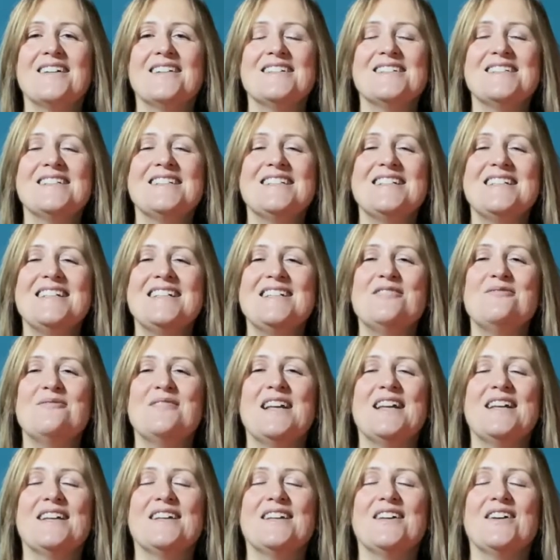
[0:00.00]
Deep
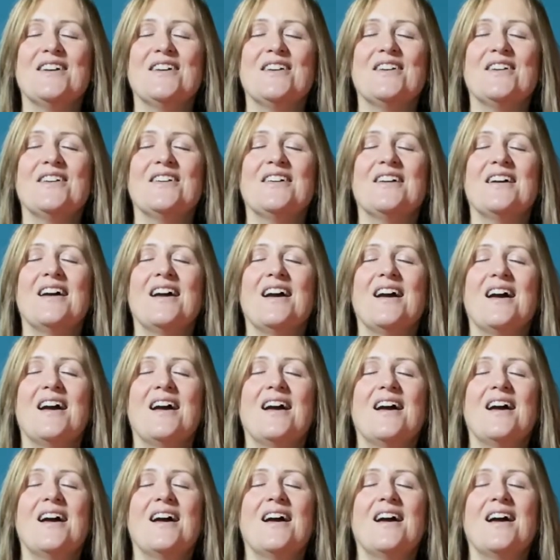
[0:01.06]
let go.
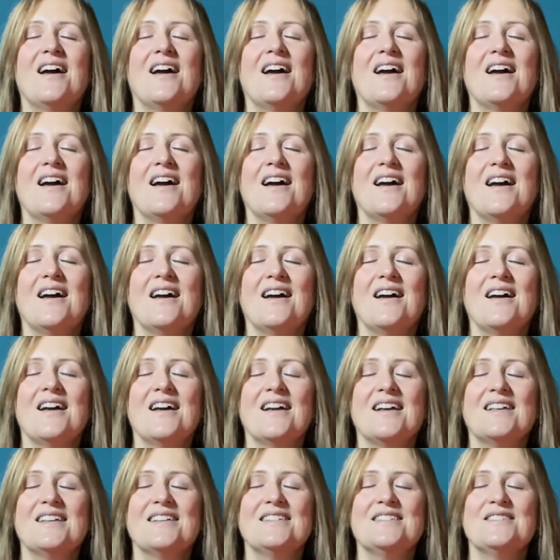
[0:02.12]

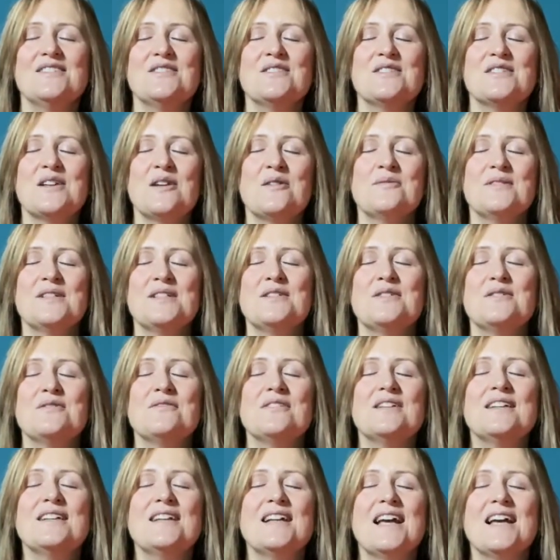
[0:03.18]
And then just coming to
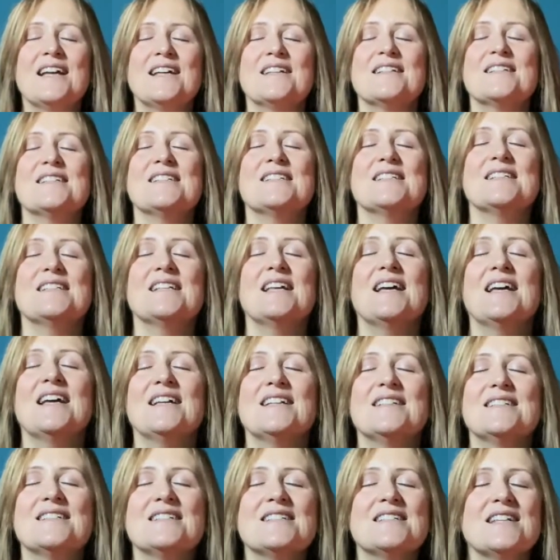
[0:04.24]
relax, the
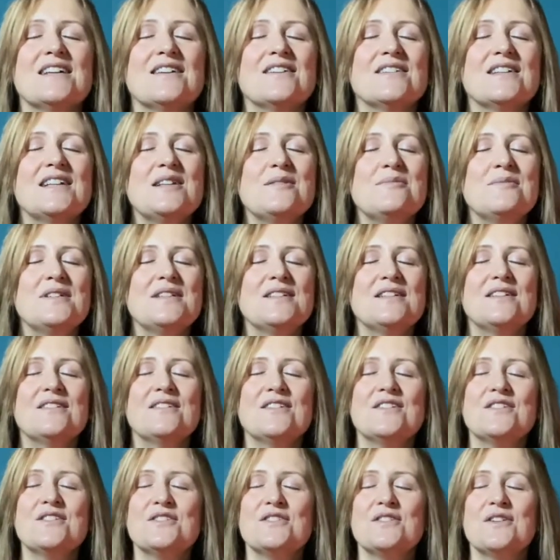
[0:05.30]
hands down, keeping the
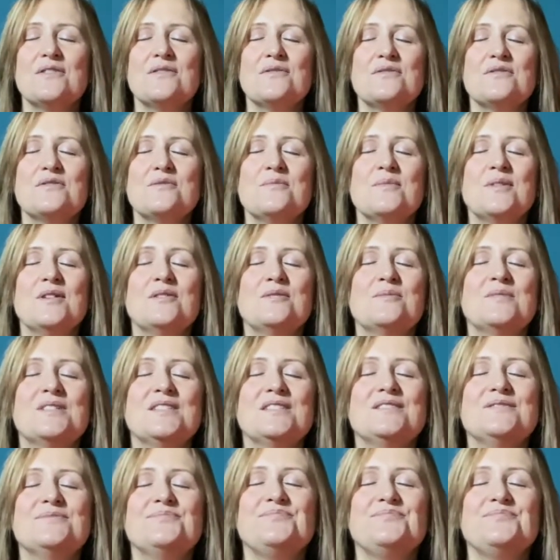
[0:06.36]
eyes shut for a moment.